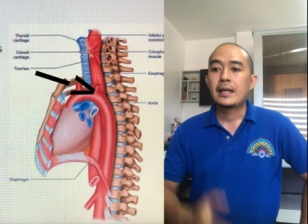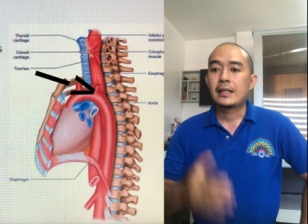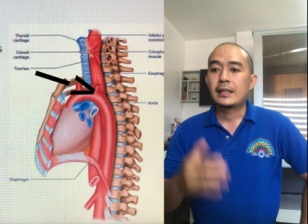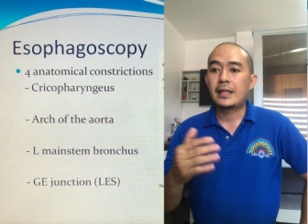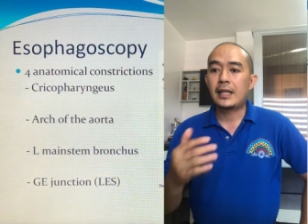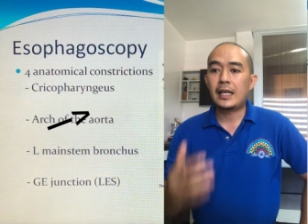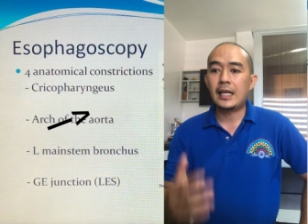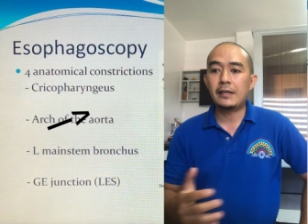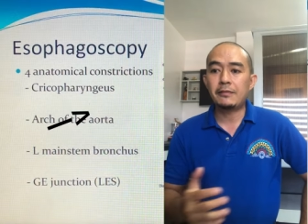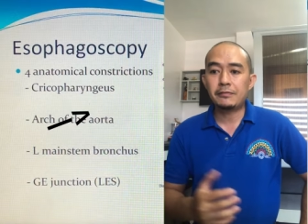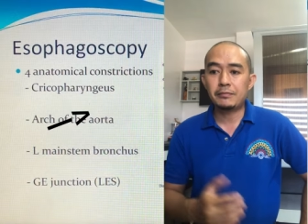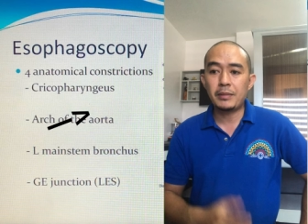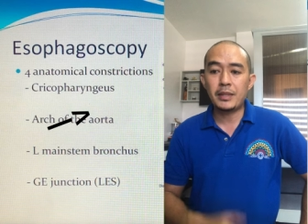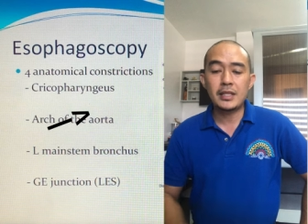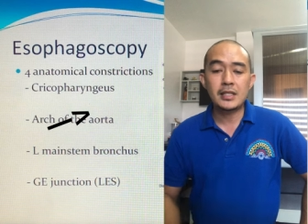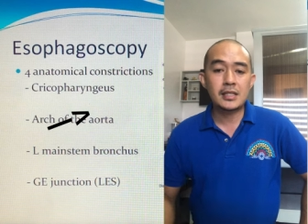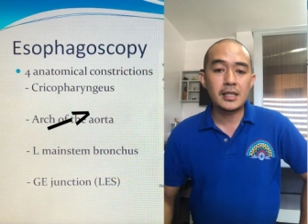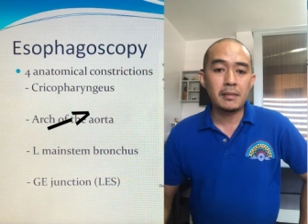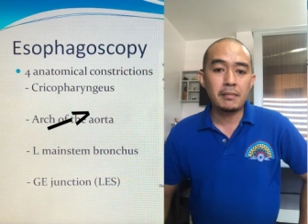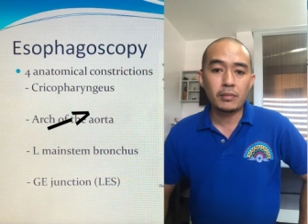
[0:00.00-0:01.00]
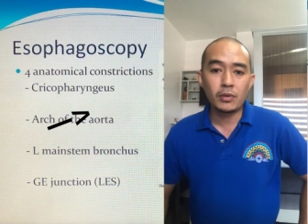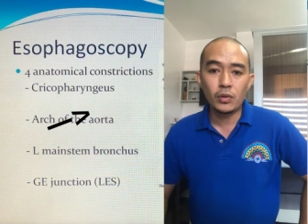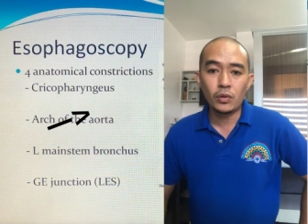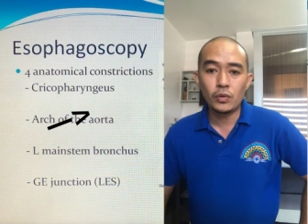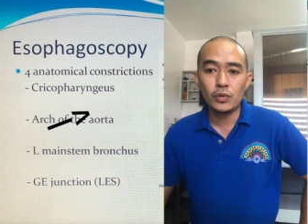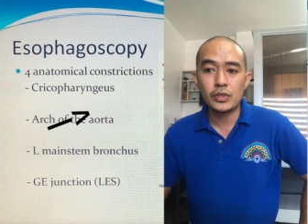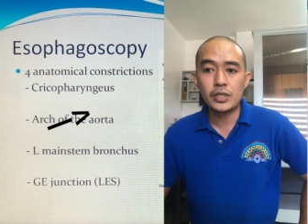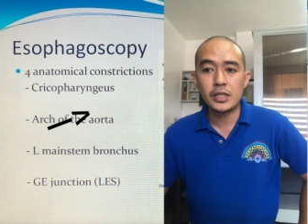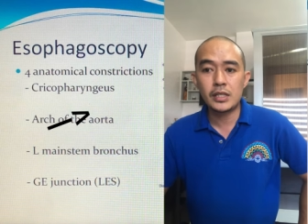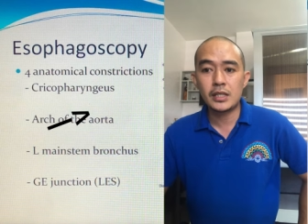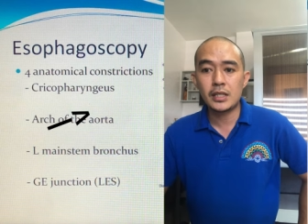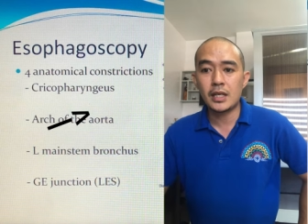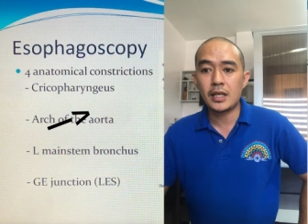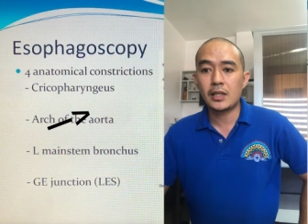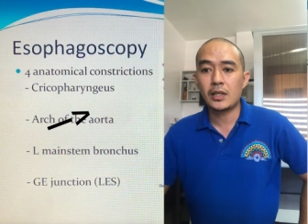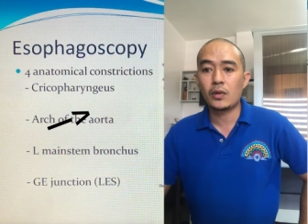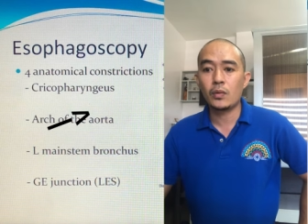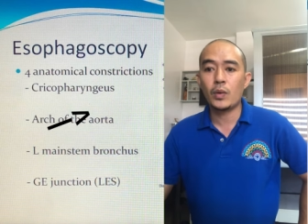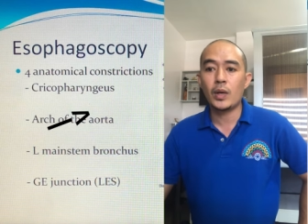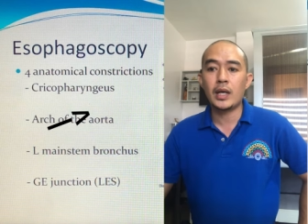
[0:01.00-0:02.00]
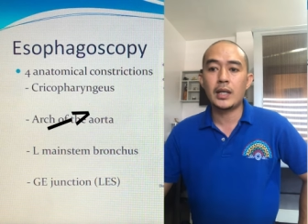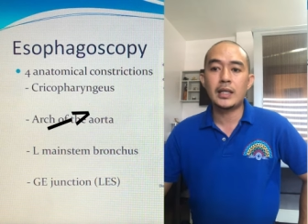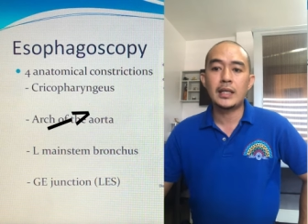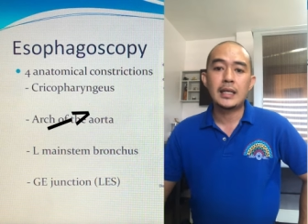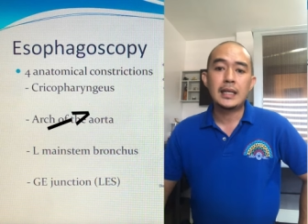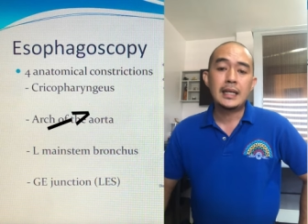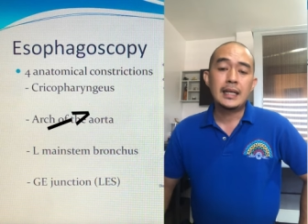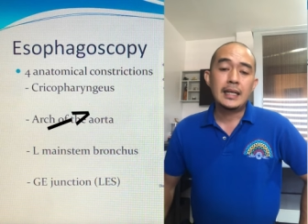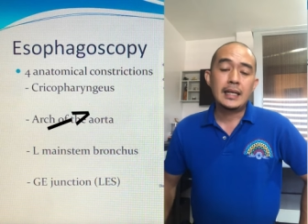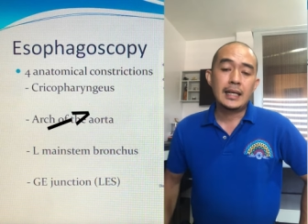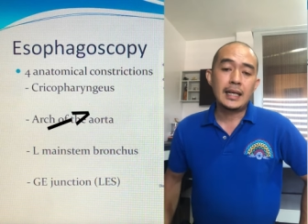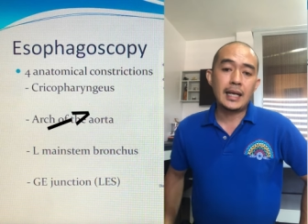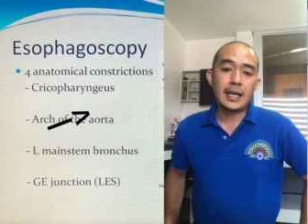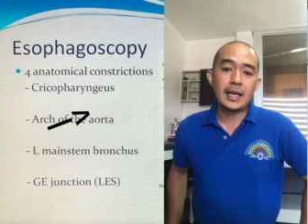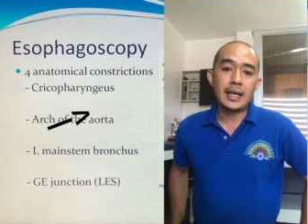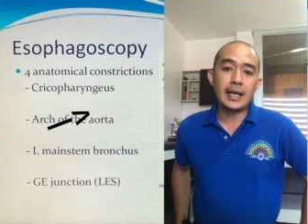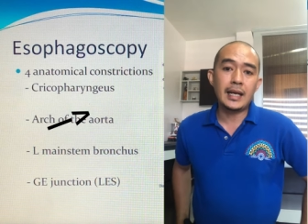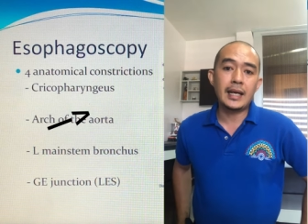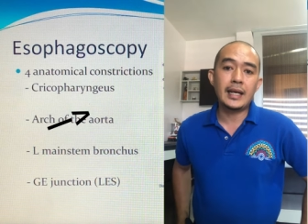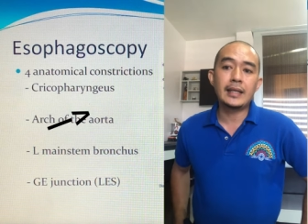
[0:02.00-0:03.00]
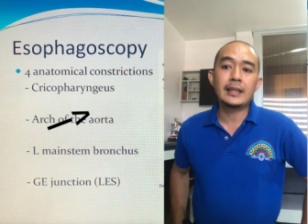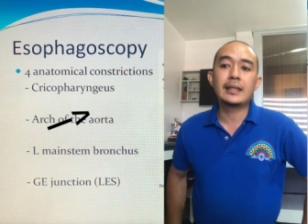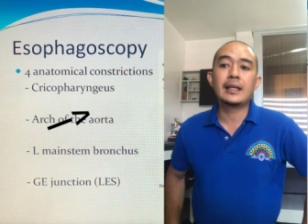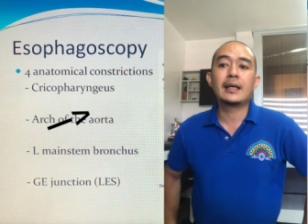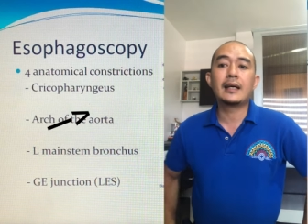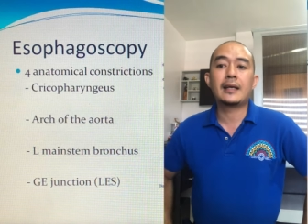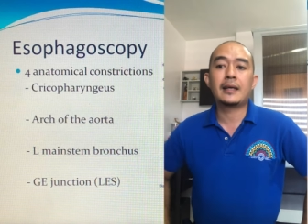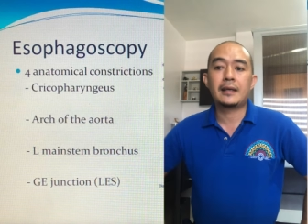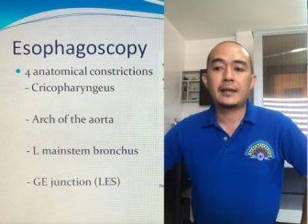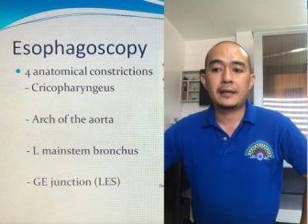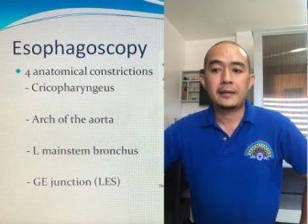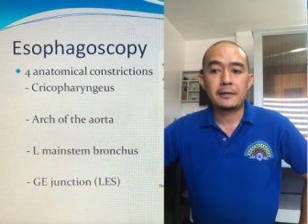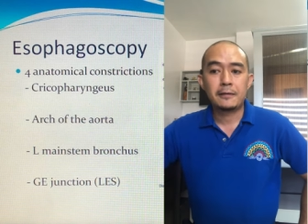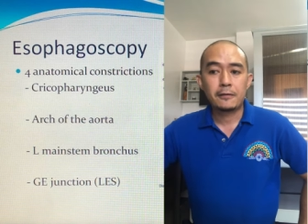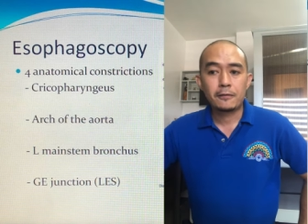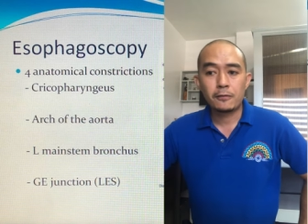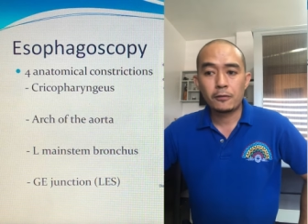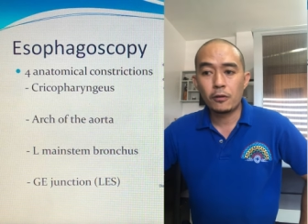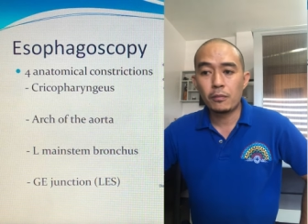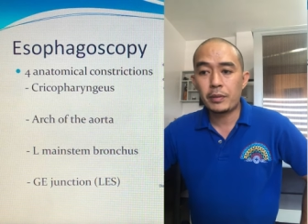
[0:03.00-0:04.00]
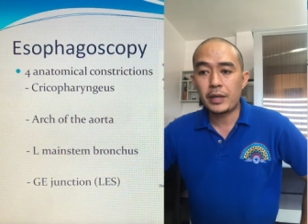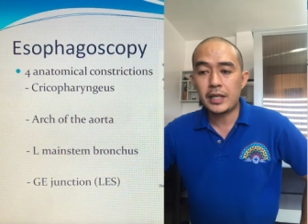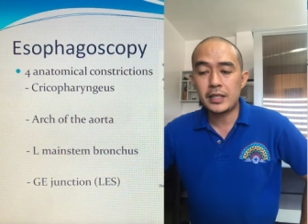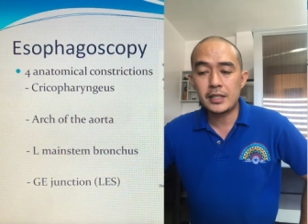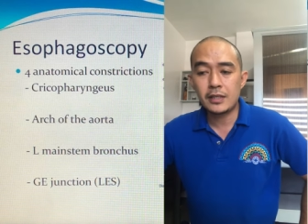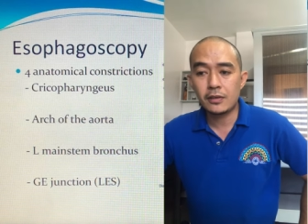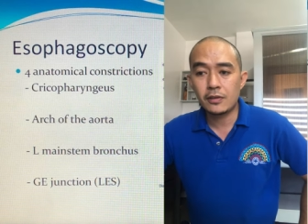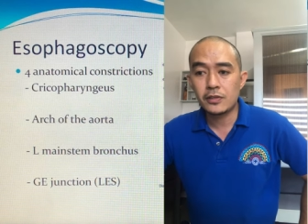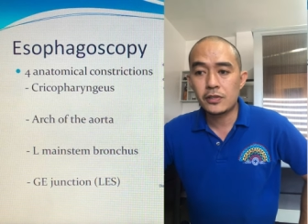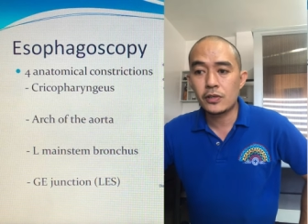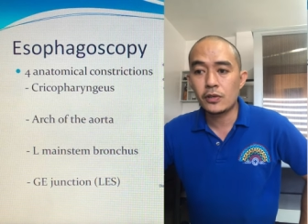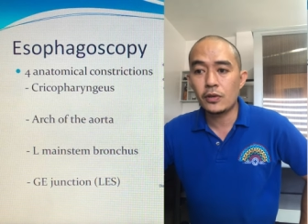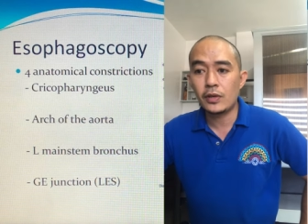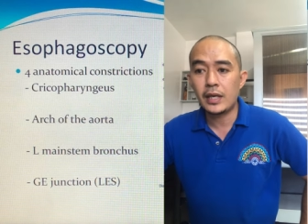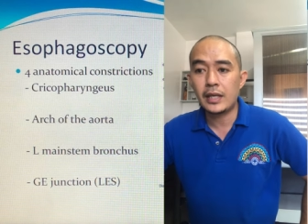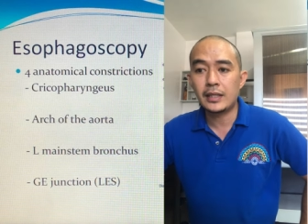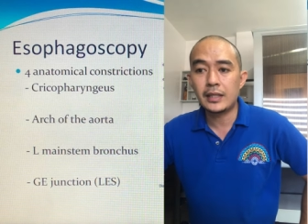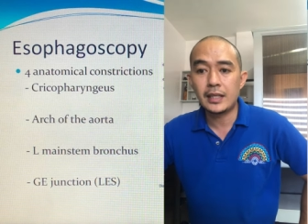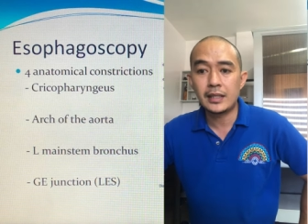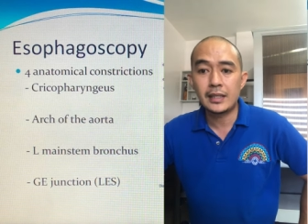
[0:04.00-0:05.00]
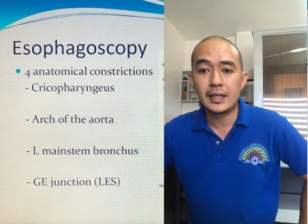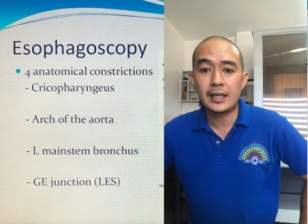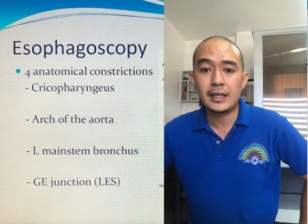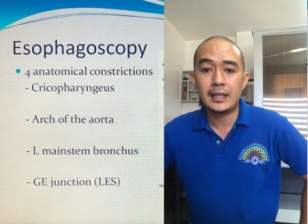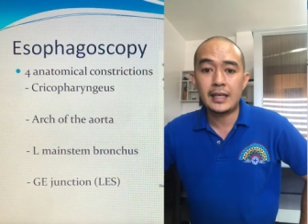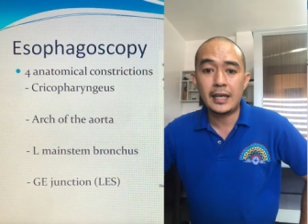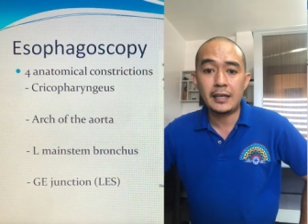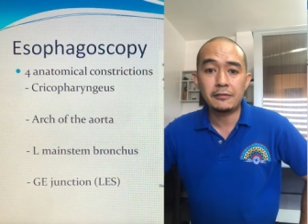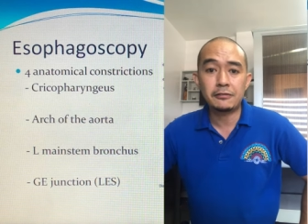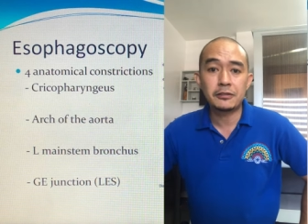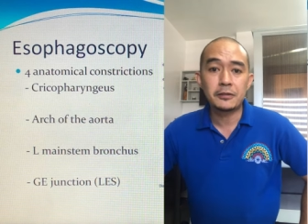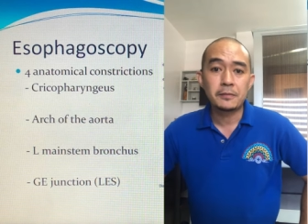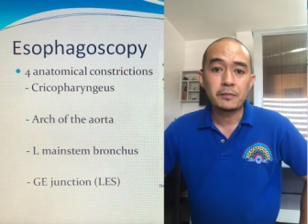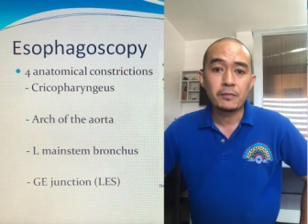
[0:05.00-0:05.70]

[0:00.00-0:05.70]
The left main stem bronchus is another one, and compressing also, and then the left